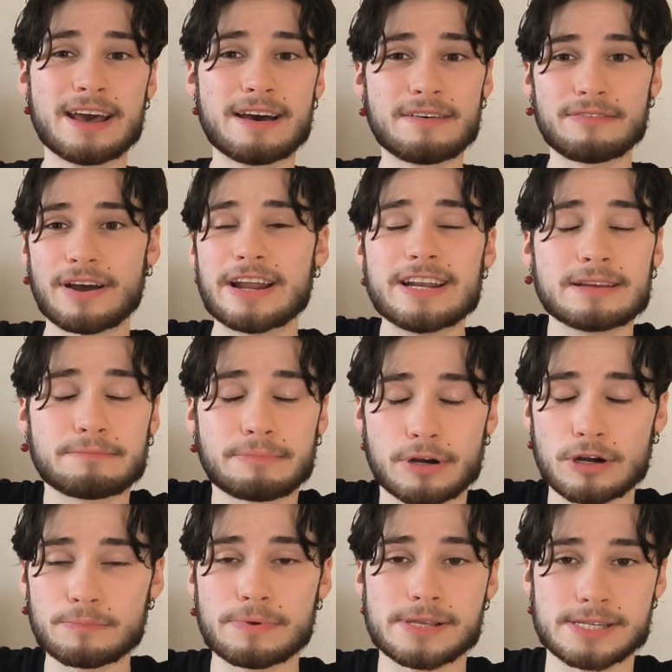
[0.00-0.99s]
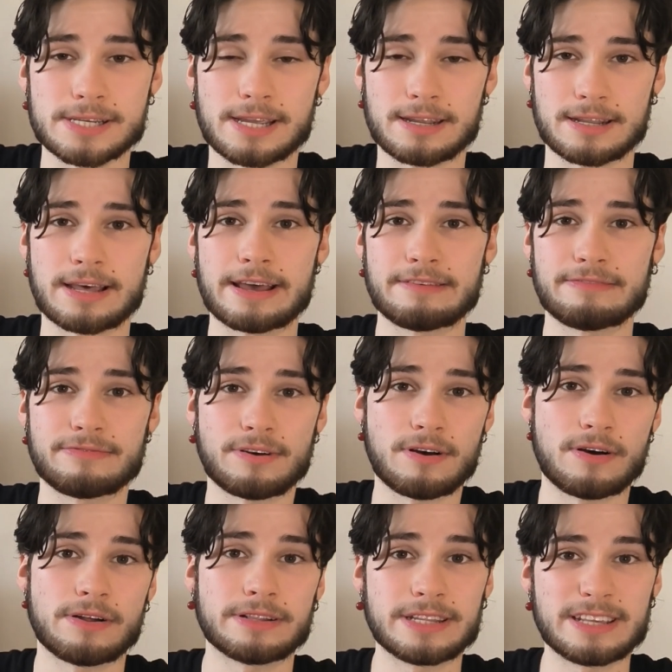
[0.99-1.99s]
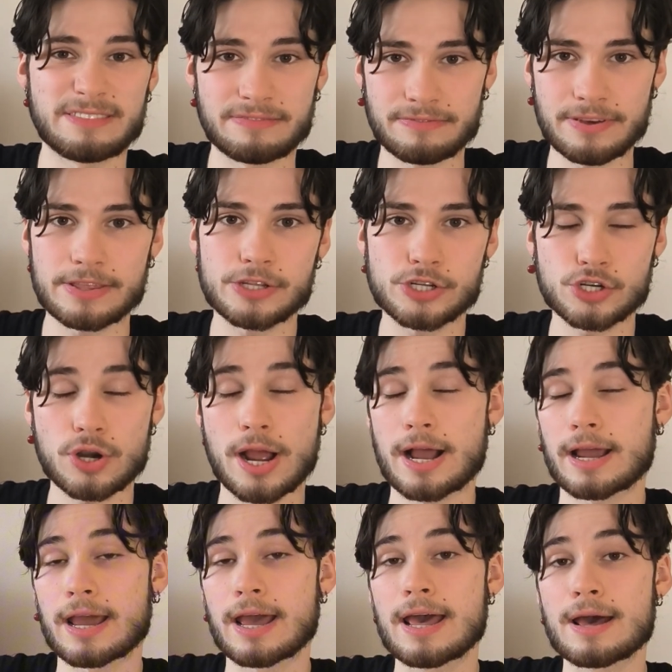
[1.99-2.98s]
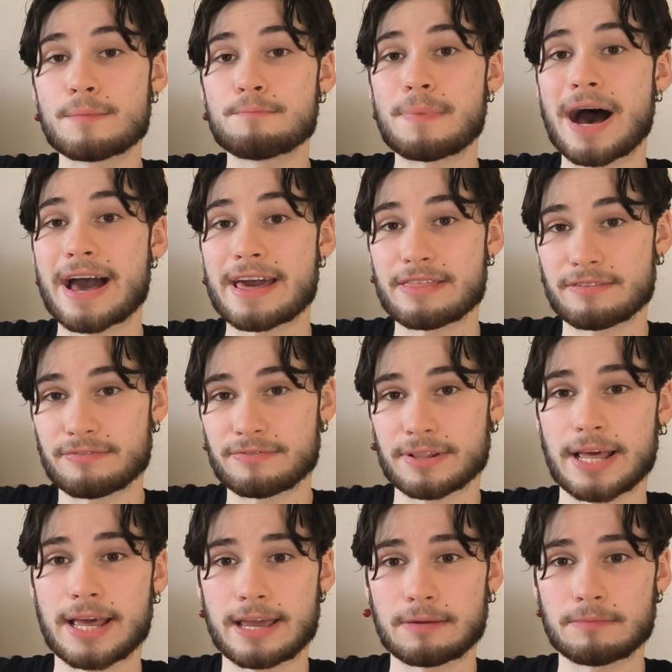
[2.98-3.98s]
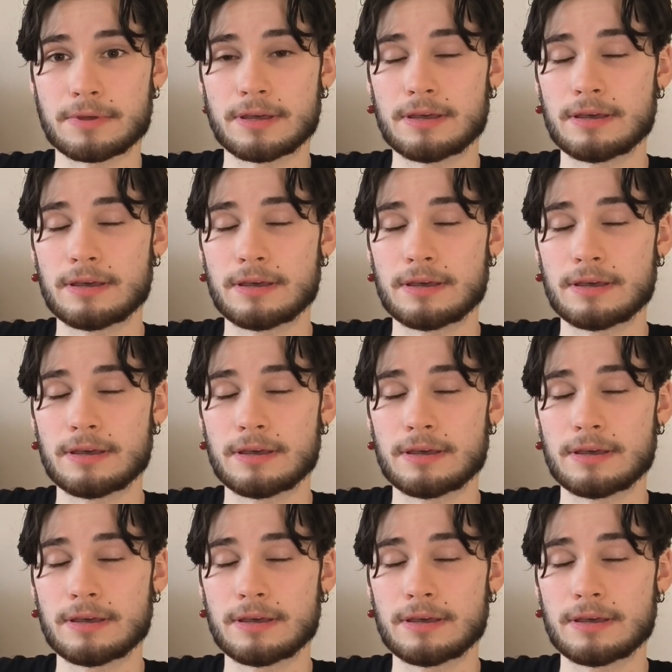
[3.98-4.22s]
finding purpose in life on the fifth track, By the Flame.